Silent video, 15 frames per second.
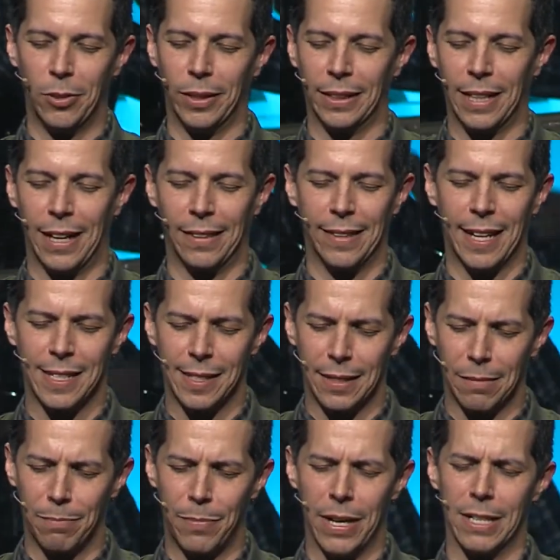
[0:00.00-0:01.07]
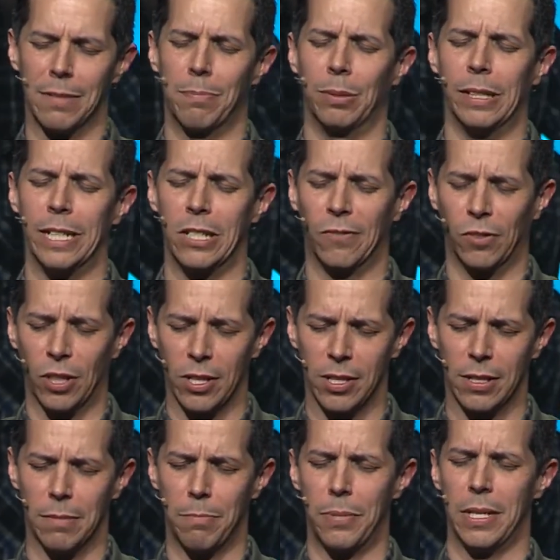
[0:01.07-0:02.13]
And God, that's the best place for us
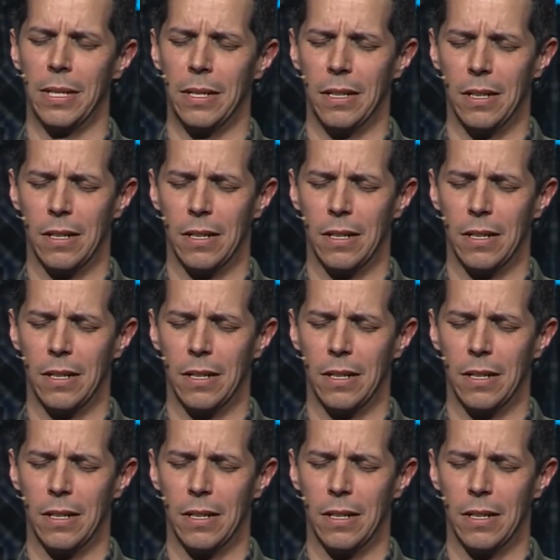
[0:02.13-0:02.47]
to be.